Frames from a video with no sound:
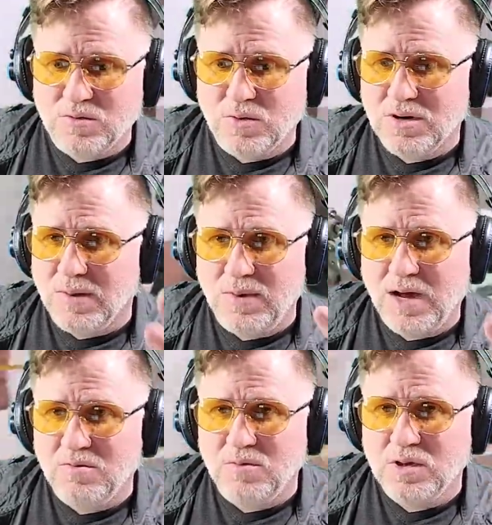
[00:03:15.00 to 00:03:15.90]
work. I'm
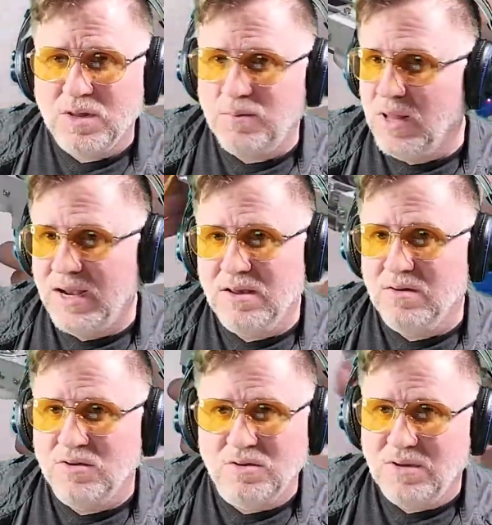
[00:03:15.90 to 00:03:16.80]
not really planning
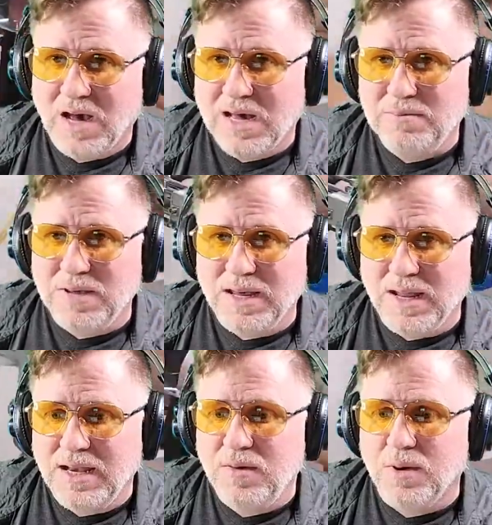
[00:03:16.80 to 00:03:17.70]
on copying
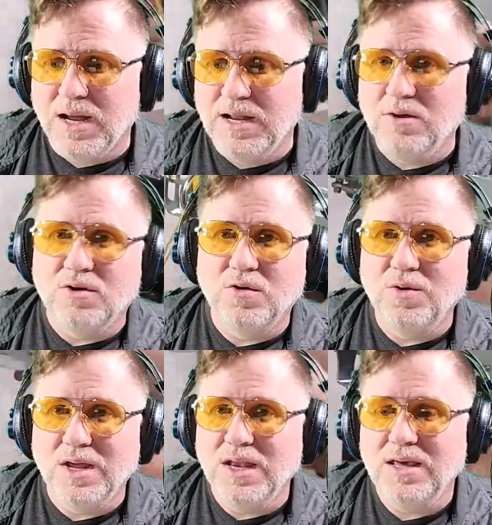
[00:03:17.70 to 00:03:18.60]
anybody or
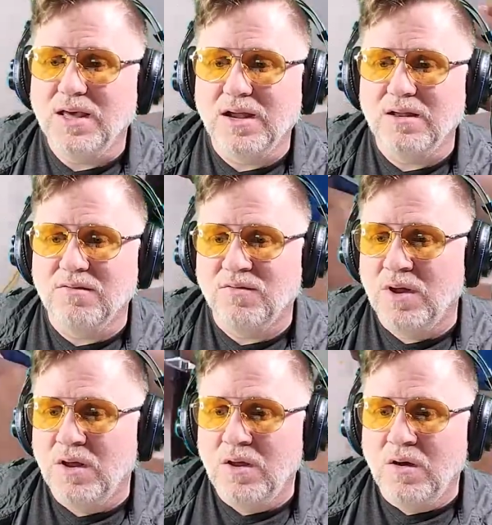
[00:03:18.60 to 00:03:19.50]
doing any kind of
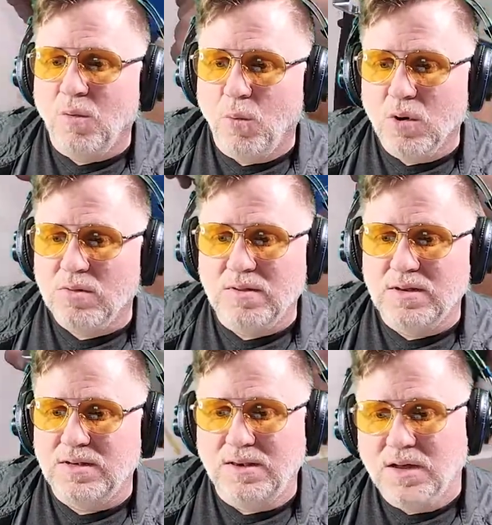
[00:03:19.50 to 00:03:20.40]
work
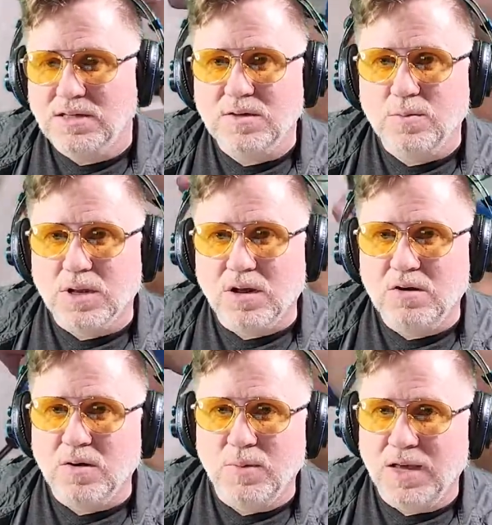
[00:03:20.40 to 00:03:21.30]
that doesn't
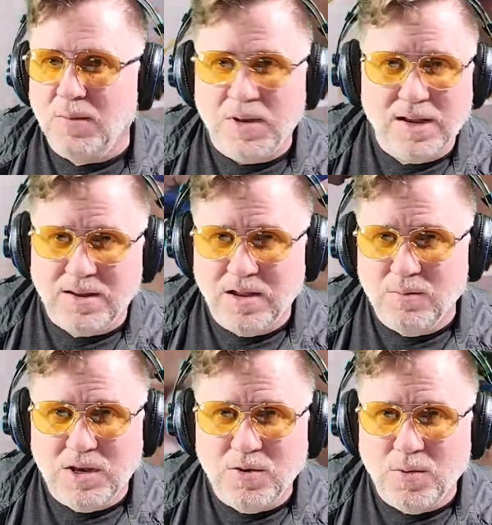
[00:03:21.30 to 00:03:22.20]
belong to me. I'm not going to
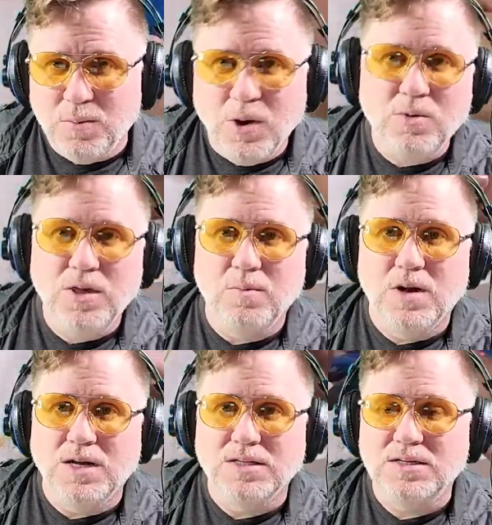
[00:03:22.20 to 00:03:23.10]
be doing
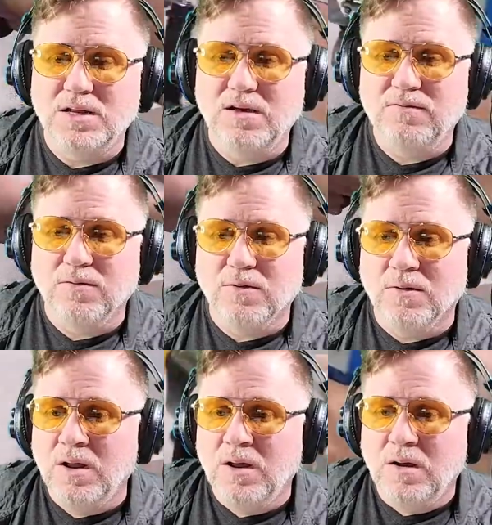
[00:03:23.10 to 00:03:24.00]
Pokemon stuff or
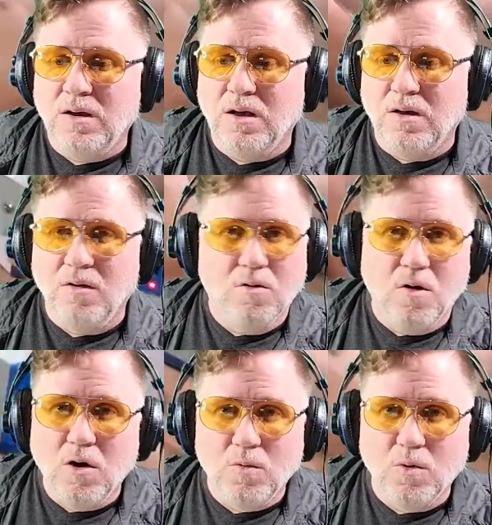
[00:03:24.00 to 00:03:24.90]

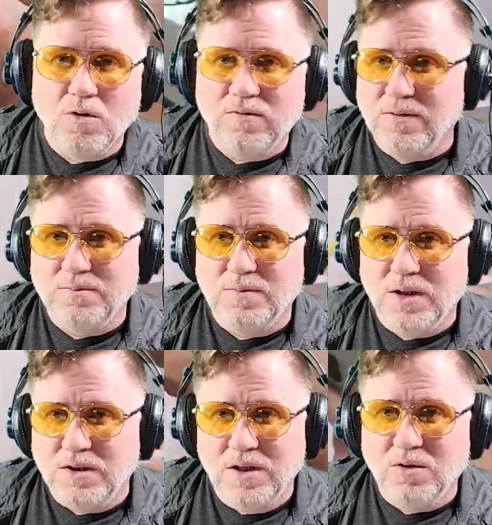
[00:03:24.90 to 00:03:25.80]
artwork from
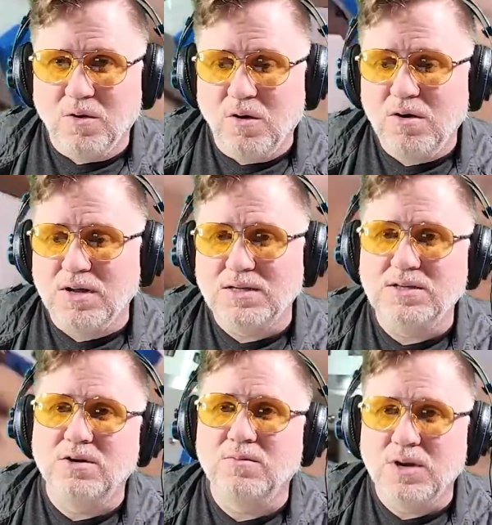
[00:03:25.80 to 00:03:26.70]
another artist.
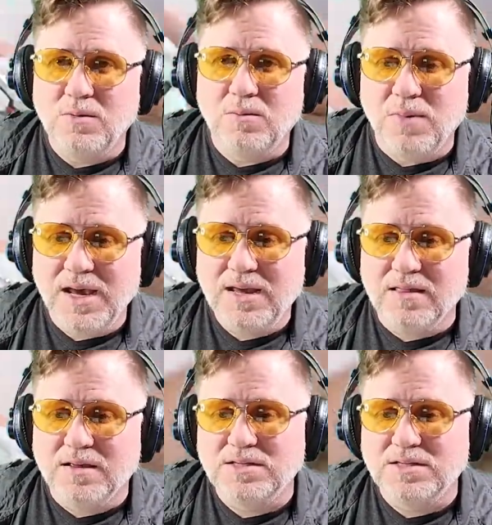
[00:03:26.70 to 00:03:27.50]
I'm going to be making this